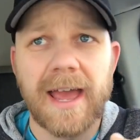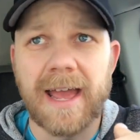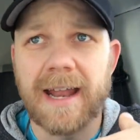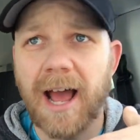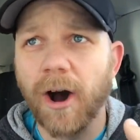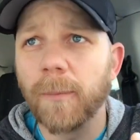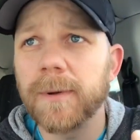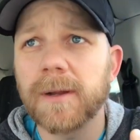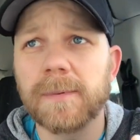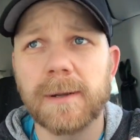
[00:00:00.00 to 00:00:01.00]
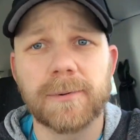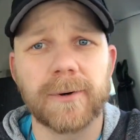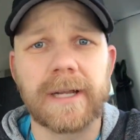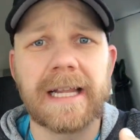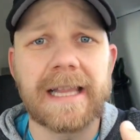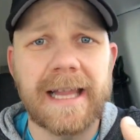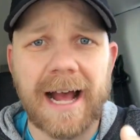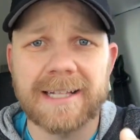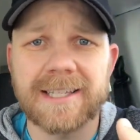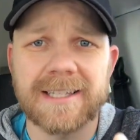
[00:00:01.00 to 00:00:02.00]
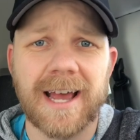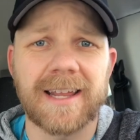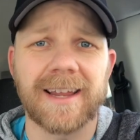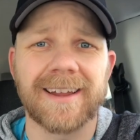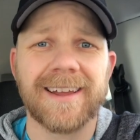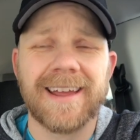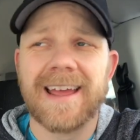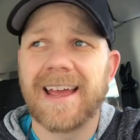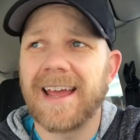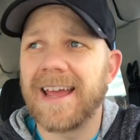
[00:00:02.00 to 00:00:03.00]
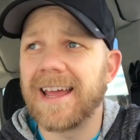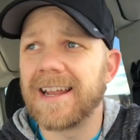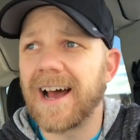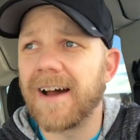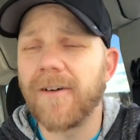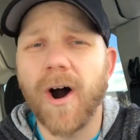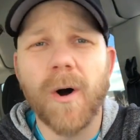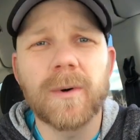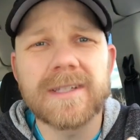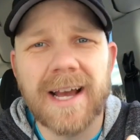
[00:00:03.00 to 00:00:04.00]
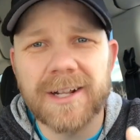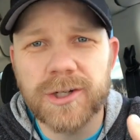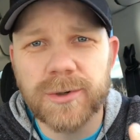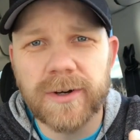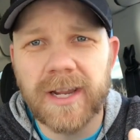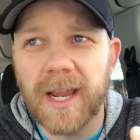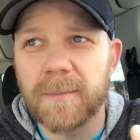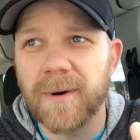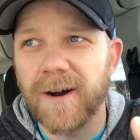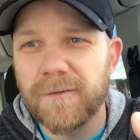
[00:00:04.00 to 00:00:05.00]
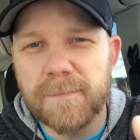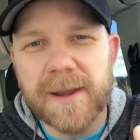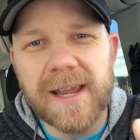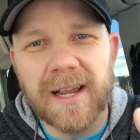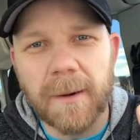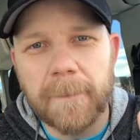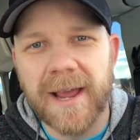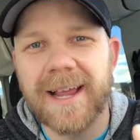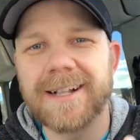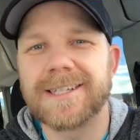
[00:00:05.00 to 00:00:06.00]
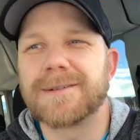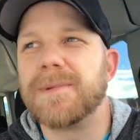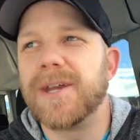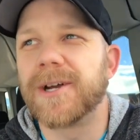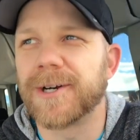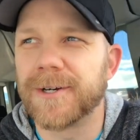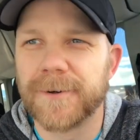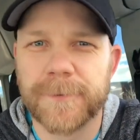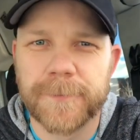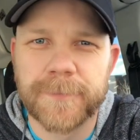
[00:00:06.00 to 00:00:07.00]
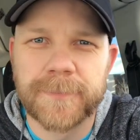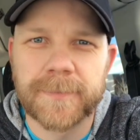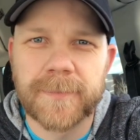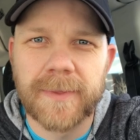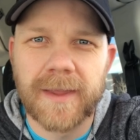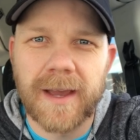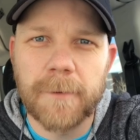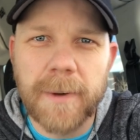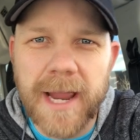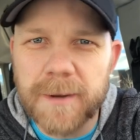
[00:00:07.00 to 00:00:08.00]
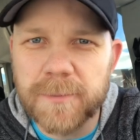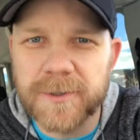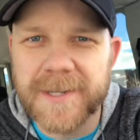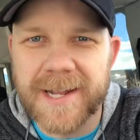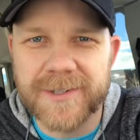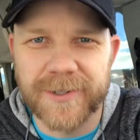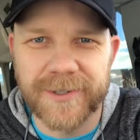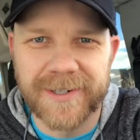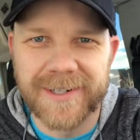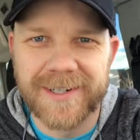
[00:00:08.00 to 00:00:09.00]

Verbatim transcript: and helping people in that setting. And I've always had a dream of being a paid speaker, a paid presenter,